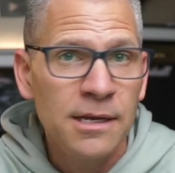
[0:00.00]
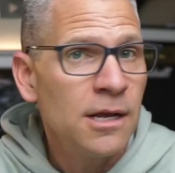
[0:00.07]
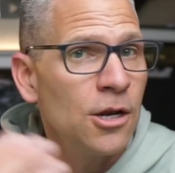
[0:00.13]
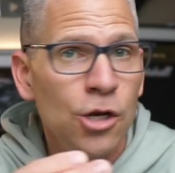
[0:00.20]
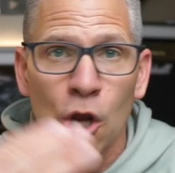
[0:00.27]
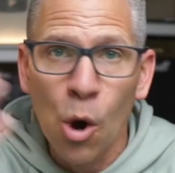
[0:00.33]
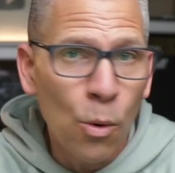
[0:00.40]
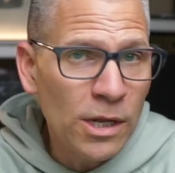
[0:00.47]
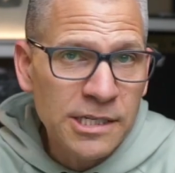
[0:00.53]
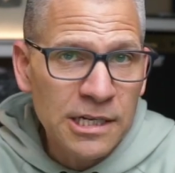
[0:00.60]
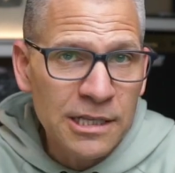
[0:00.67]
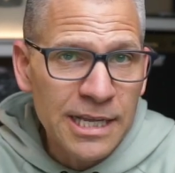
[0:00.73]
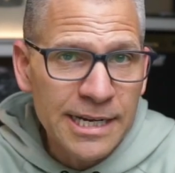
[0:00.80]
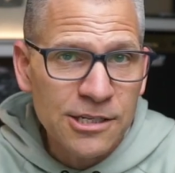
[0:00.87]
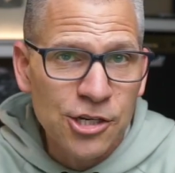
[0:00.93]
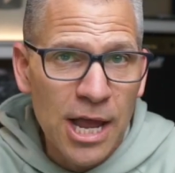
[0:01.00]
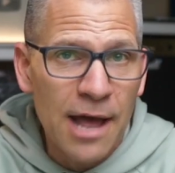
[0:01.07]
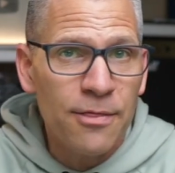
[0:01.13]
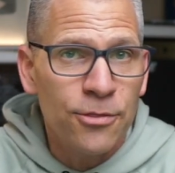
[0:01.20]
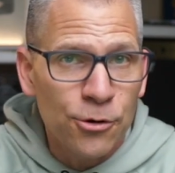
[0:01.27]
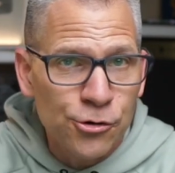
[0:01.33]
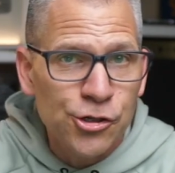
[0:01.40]
No one's clicked yet,
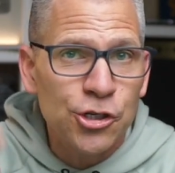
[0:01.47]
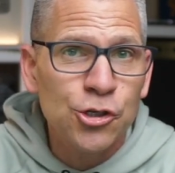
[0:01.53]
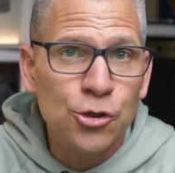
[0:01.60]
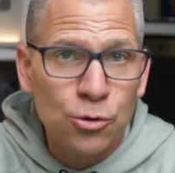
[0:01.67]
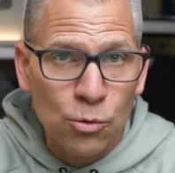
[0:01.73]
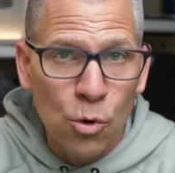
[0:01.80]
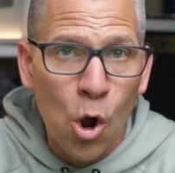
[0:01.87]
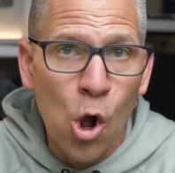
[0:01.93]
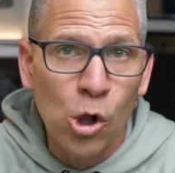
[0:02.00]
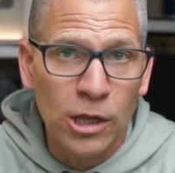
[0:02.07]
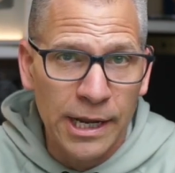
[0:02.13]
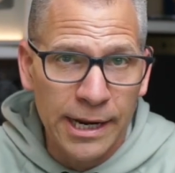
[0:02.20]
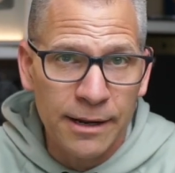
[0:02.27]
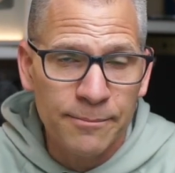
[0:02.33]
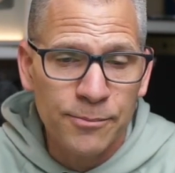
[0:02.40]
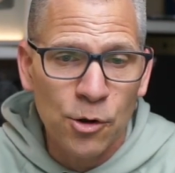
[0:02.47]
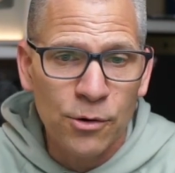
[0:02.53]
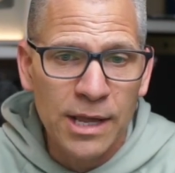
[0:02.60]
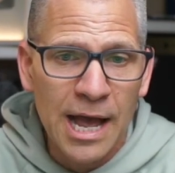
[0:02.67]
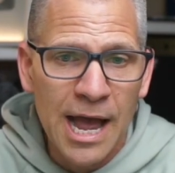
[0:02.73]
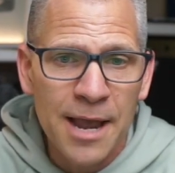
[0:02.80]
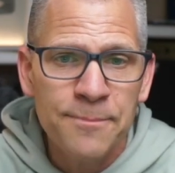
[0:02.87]
they're just scrolling.
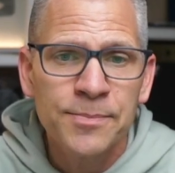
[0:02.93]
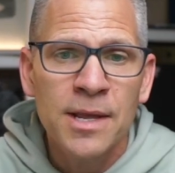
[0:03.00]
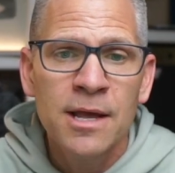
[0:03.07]
Okay.